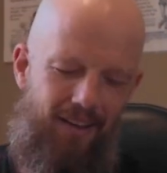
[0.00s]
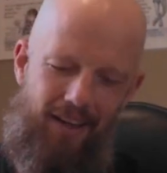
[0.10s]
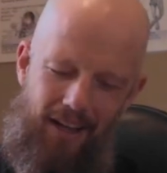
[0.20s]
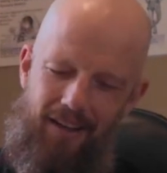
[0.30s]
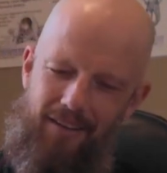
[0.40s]

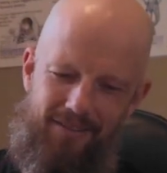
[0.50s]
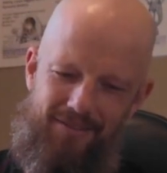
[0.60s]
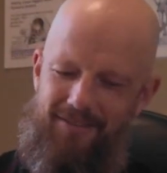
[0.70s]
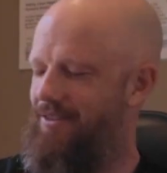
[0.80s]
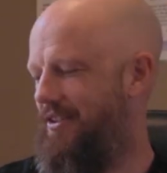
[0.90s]
I
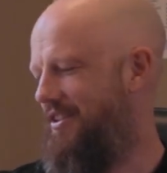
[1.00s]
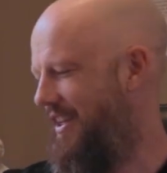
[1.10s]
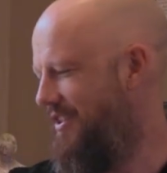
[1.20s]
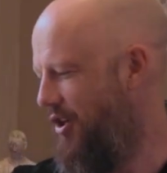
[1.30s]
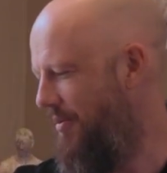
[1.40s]
could
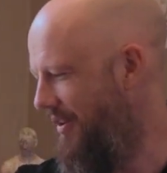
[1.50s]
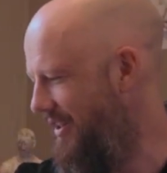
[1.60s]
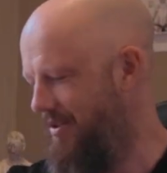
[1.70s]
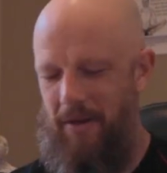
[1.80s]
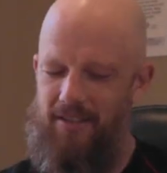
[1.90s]
say so many
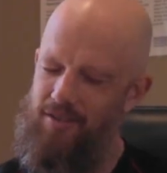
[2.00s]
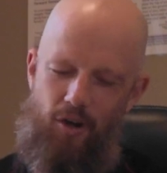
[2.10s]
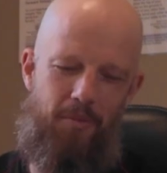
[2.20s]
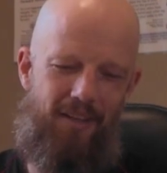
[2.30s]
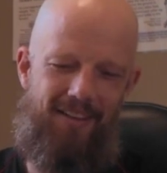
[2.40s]
things about
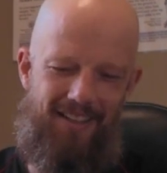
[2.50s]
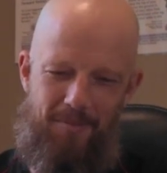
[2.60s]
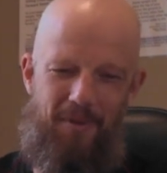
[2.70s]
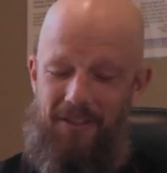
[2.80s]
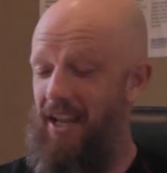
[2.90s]
so many things,
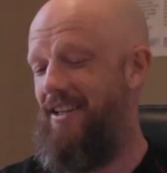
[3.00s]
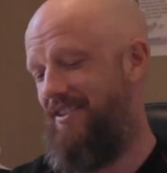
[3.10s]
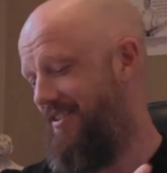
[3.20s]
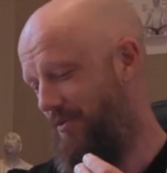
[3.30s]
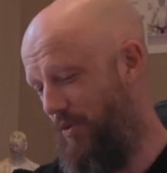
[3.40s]
but yes,